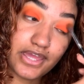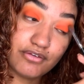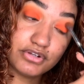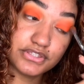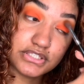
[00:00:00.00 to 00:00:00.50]

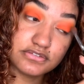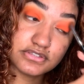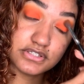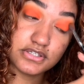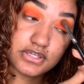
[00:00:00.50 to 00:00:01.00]
everything
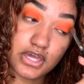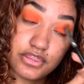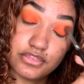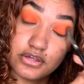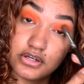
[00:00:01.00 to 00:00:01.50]

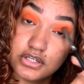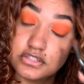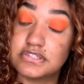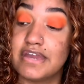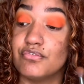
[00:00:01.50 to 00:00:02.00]
together
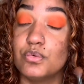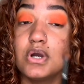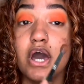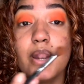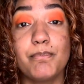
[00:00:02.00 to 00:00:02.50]
because everything
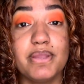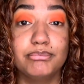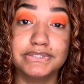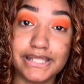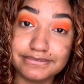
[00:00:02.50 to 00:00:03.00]
gotta be
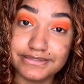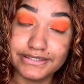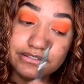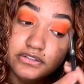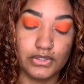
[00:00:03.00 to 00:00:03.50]

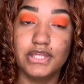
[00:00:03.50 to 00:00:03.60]
blended.